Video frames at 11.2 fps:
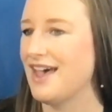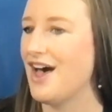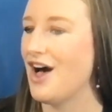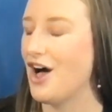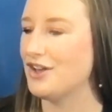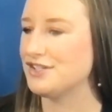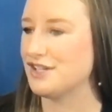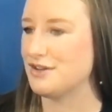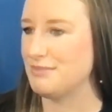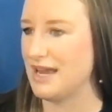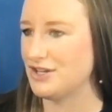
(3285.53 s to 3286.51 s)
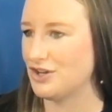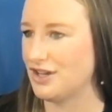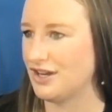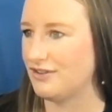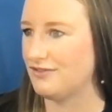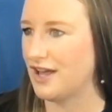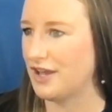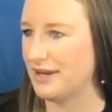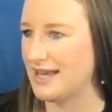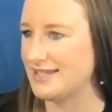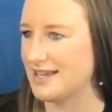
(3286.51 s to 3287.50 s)
Also, make sure that you're
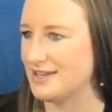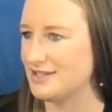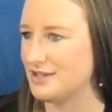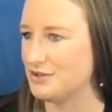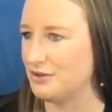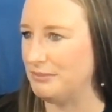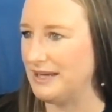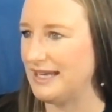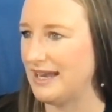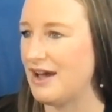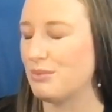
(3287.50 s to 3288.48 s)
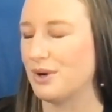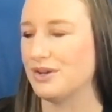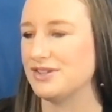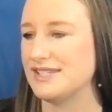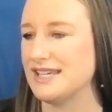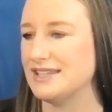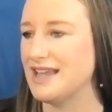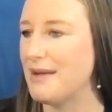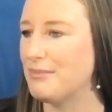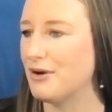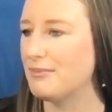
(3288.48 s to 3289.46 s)
following us on social media where you'll see a
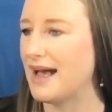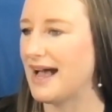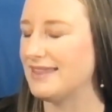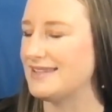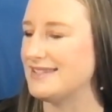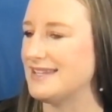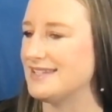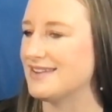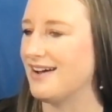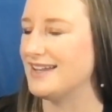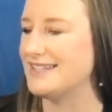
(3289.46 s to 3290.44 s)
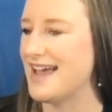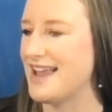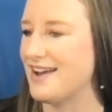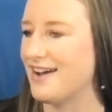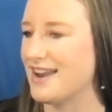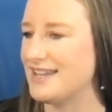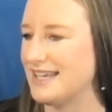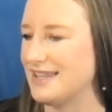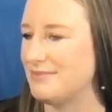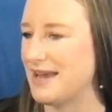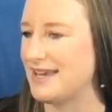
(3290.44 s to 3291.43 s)
lot more behind the scenes content on a
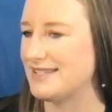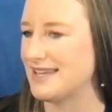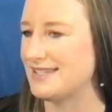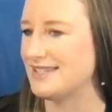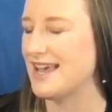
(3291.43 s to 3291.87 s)
daily basis.